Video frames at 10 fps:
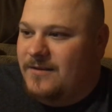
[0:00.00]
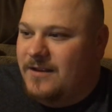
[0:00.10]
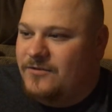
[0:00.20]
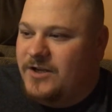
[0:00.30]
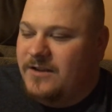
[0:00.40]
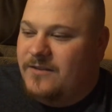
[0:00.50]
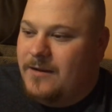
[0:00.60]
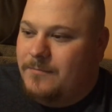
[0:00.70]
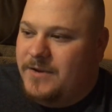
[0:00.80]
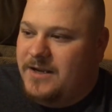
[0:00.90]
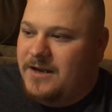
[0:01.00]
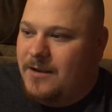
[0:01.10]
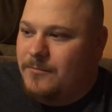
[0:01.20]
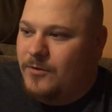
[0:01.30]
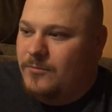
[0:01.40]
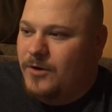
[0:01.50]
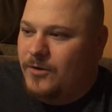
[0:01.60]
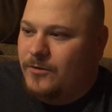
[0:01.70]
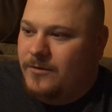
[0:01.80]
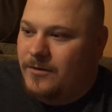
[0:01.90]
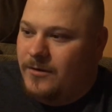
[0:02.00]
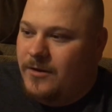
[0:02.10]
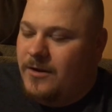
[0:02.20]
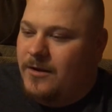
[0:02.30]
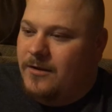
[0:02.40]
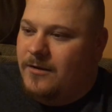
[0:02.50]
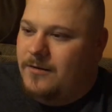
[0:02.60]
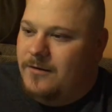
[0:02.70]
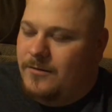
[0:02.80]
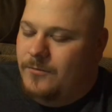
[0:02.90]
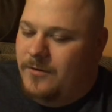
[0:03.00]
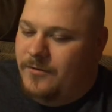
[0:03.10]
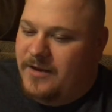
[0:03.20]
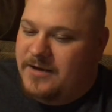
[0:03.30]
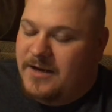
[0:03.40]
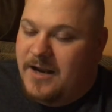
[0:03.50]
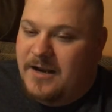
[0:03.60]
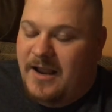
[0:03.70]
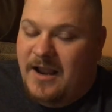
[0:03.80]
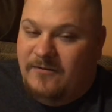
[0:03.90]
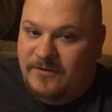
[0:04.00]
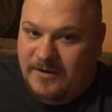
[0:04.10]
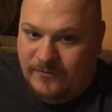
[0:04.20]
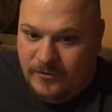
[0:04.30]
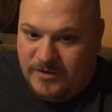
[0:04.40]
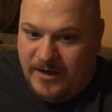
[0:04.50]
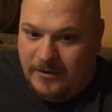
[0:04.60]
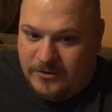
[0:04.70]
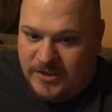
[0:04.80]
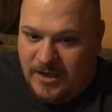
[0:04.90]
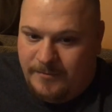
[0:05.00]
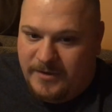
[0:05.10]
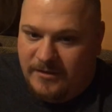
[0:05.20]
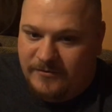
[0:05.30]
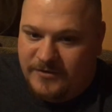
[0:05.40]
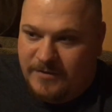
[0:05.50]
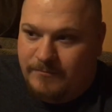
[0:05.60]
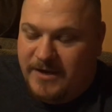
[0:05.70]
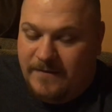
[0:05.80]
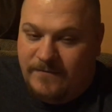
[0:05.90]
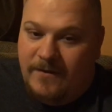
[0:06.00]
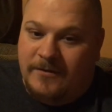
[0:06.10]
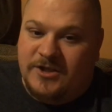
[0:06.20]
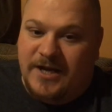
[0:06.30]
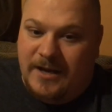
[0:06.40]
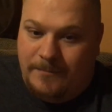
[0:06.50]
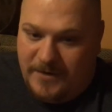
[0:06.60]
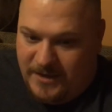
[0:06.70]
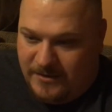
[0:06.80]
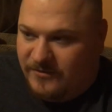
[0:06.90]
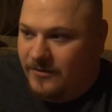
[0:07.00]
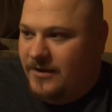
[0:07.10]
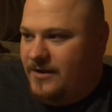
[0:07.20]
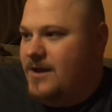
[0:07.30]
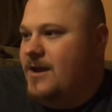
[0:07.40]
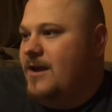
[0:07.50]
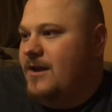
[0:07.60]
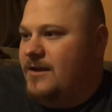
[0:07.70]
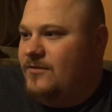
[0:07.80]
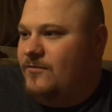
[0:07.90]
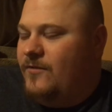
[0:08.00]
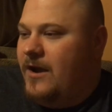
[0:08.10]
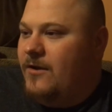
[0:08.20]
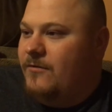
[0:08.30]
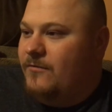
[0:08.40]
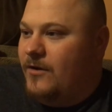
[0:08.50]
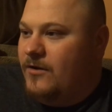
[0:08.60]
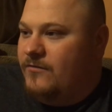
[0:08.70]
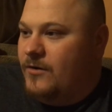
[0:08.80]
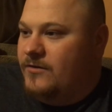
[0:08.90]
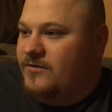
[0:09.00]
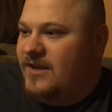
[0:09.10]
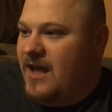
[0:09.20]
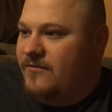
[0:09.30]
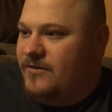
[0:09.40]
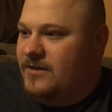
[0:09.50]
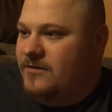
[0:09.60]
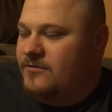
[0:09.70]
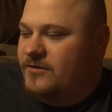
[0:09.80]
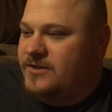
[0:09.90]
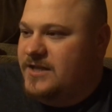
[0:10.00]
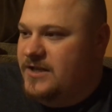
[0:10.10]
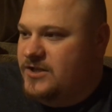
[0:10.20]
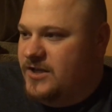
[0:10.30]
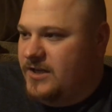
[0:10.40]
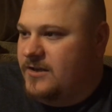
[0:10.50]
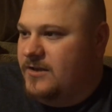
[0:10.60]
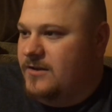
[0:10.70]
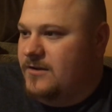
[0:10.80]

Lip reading: Ember Moon, well, then you kind of have to give her a title shot because she beat the champion. So, like, it's very, very, very savvy, strategic.